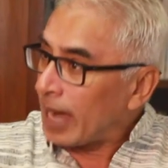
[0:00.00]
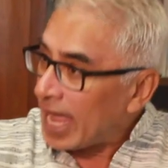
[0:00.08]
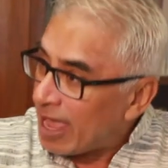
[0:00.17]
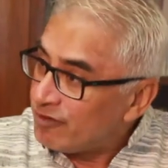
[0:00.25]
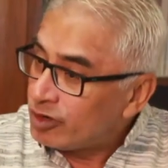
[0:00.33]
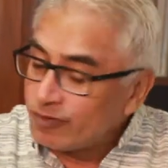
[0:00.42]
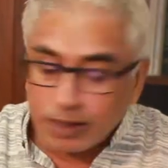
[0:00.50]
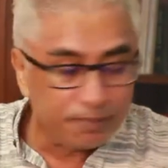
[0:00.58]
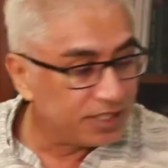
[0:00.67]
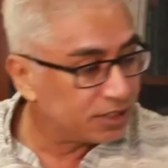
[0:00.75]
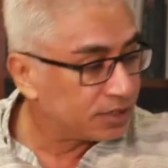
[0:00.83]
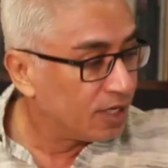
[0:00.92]
By
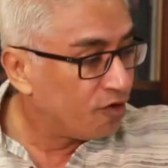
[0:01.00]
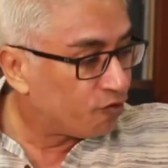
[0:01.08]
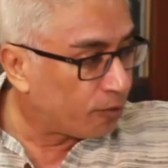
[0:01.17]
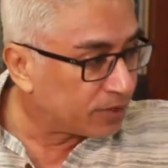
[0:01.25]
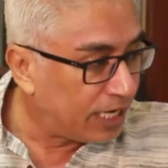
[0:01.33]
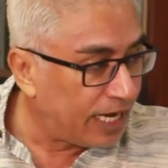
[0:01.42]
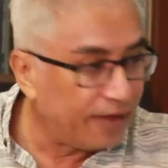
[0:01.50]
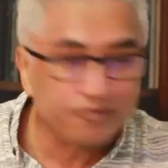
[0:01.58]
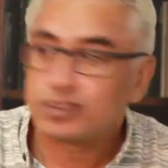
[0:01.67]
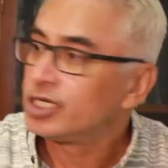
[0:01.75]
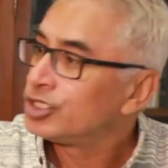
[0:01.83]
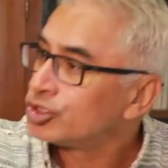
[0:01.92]
everyone means from the
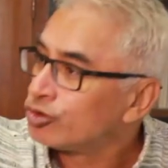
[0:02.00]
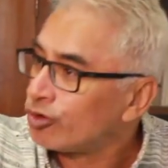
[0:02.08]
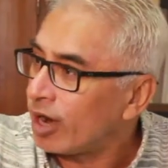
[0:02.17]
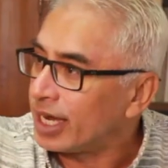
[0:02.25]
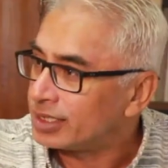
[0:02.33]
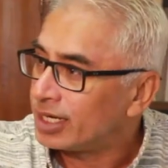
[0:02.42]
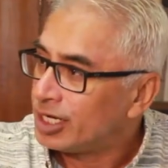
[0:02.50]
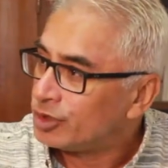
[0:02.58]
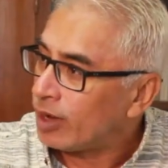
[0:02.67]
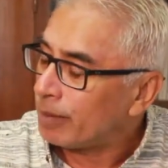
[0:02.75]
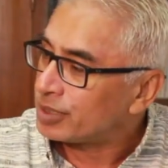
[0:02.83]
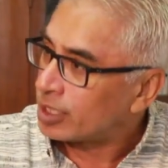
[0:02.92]
left to right.
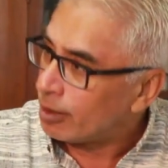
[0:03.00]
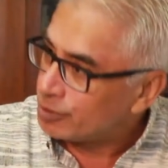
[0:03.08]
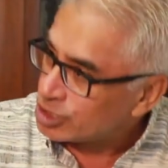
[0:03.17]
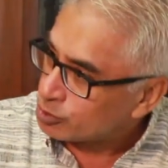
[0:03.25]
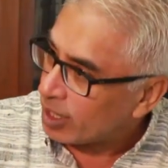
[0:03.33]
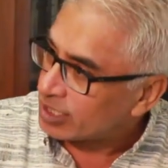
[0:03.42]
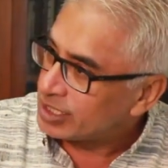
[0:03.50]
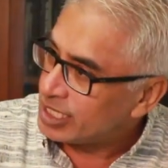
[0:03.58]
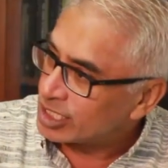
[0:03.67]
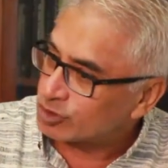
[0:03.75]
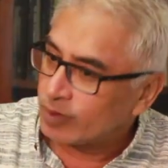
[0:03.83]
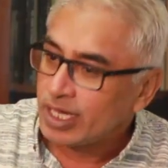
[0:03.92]
You have a Communist
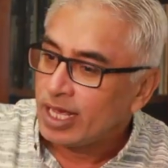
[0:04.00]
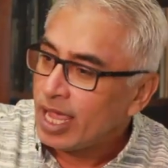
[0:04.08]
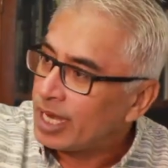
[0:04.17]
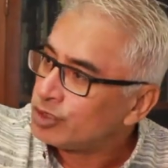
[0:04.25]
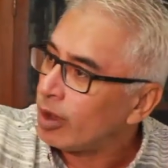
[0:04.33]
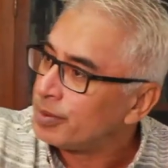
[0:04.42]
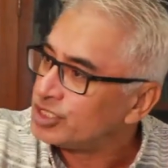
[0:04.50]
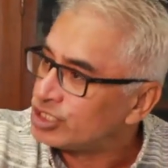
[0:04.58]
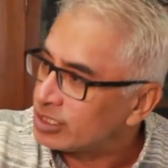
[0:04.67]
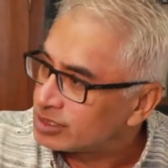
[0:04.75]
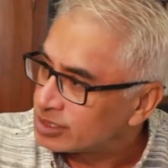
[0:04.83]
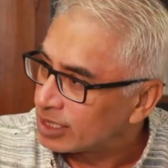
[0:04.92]
Party as well, and you have
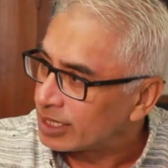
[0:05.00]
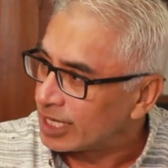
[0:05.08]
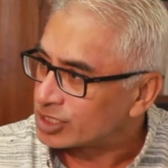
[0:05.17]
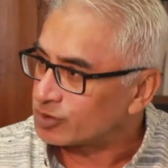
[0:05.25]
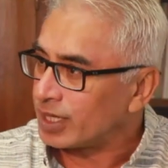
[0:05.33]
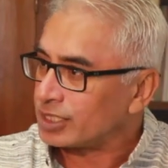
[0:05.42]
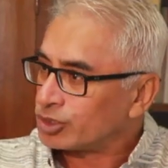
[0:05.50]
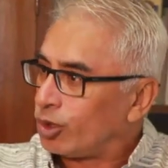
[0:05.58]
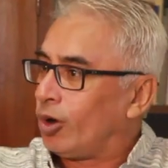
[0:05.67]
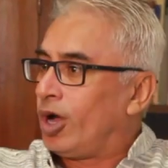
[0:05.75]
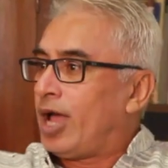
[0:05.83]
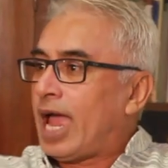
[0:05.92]
a Jan Sangh as well.
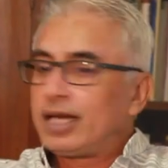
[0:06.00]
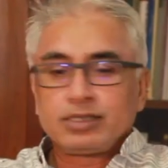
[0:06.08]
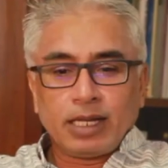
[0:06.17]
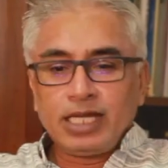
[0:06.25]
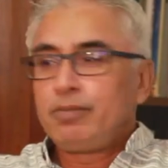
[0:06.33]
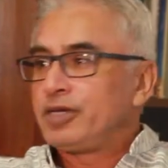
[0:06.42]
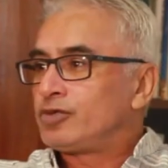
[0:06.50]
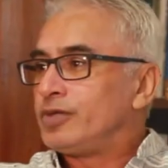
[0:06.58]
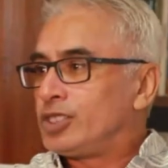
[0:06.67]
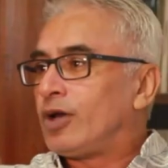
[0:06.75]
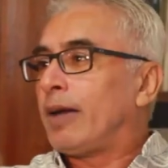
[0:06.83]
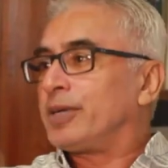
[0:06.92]
So, and in
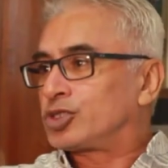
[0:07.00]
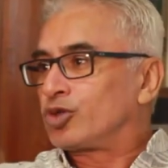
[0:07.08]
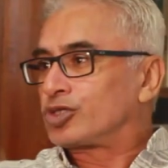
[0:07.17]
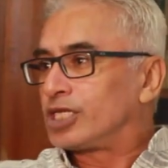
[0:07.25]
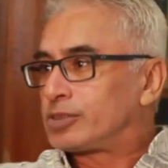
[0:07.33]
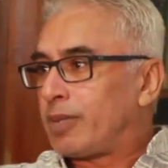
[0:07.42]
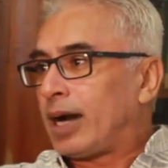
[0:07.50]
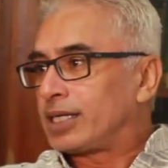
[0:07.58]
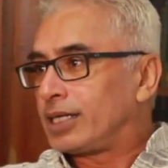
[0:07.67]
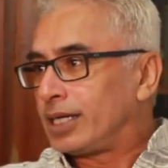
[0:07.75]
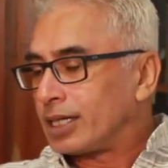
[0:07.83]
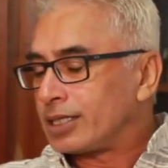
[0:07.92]
between, you have a Socialist
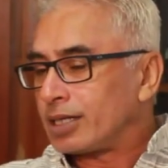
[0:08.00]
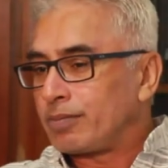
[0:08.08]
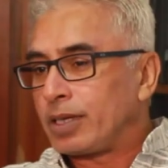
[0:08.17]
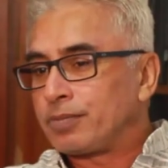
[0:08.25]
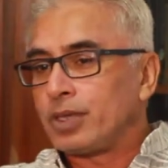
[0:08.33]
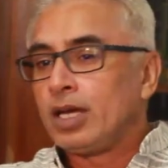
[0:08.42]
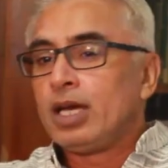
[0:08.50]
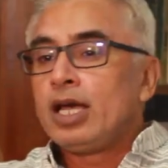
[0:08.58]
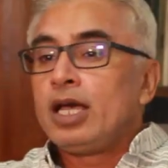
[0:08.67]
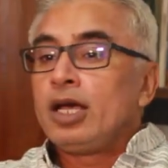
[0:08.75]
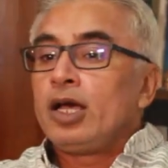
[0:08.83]
Party and other people.